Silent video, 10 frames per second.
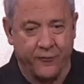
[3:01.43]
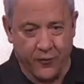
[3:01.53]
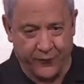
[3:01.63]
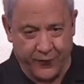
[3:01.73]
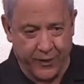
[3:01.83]

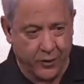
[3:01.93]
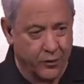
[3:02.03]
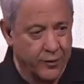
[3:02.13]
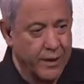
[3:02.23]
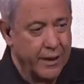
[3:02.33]

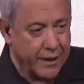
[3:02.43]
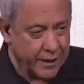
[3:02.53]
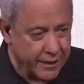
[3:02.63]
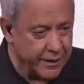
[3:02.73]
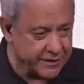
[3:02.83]
fulfilled
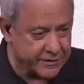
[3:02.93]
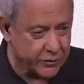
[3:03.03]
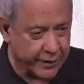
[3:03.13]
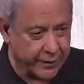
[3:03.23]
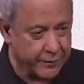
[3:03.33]
in
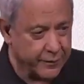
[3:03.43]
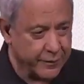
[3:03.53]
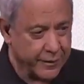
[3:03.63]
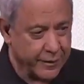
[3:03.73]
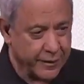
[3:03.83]
history,
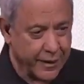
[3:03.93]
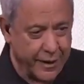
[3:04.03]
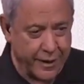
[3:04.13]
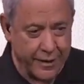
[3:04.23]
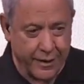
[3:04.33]

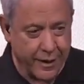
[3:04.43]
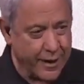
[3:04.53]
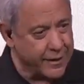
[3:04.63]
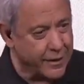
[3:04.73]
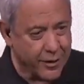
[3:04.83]
and
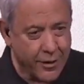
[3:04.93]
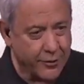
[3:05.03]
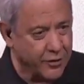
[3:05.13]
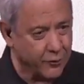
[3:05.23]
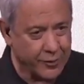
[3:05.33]
I got to
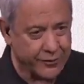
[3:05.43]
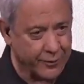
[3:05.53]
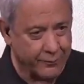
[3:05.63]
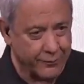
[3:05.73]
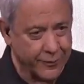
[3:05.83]
argue with
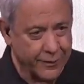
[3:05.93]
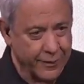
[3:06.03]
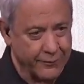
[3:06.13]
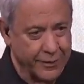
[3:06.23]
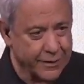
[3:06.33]
them,
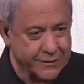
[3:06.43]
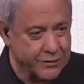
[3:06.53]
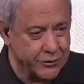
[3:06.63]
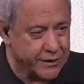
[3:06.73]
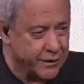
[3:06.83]

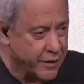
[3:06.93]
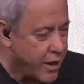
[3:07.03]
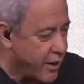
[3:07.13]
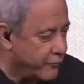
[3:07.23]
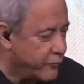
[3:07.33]
because you
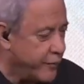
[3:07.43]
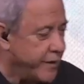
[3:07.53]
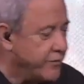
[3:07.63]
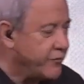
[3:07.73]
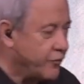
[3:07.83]
cannot
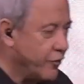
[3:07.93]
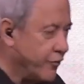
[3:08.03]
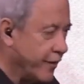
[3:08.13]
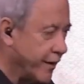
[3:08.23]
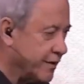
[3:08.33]
read
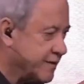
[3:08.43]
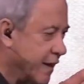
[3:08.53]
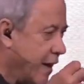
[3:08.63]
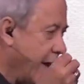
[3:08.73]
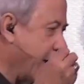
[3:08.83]
through this
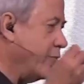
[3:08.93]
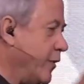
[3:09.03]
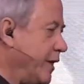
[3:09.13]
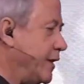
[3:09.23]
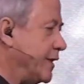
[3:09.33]
and
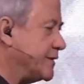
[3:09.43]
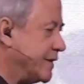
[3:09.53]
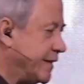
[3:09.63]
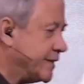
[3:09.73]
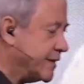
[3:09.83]
read these
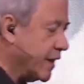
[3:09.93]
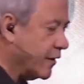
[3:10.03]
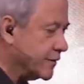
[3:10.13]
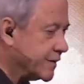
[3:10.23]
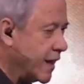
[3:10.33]

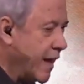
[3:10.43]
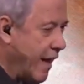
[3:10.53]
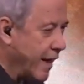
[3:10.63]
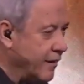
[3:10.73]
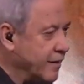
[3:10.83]
details
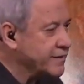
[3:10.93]
and